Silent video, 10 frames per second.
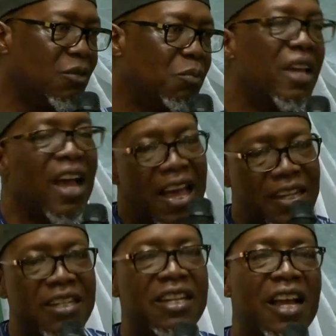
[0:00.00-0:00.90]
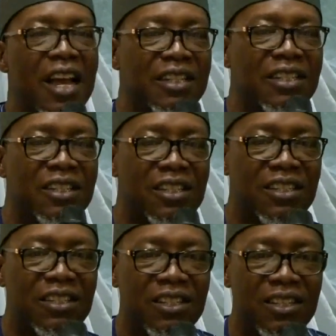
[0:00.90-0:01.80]
behind the cart,
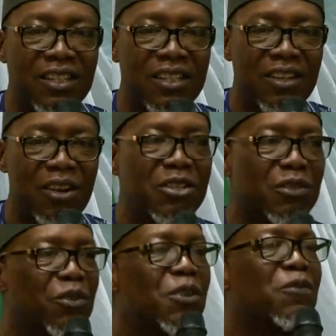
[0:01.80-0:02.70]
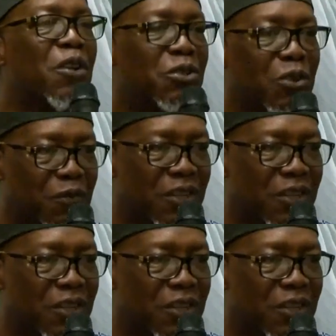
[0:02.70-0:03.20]
not even in front of